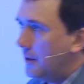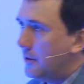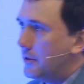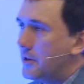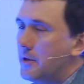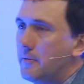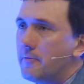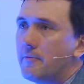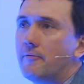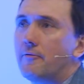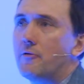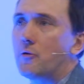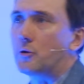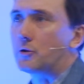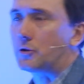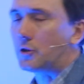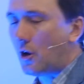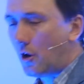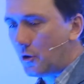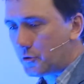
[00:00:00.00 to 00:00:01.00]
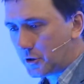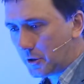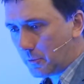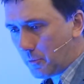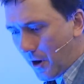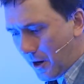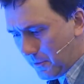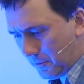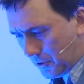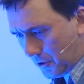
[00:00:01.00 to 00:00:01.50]
the first cause or the
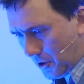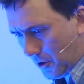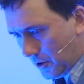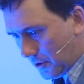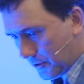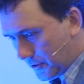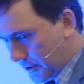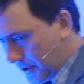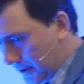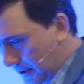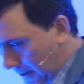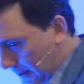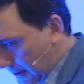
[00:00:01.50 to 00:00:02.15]
primal cause.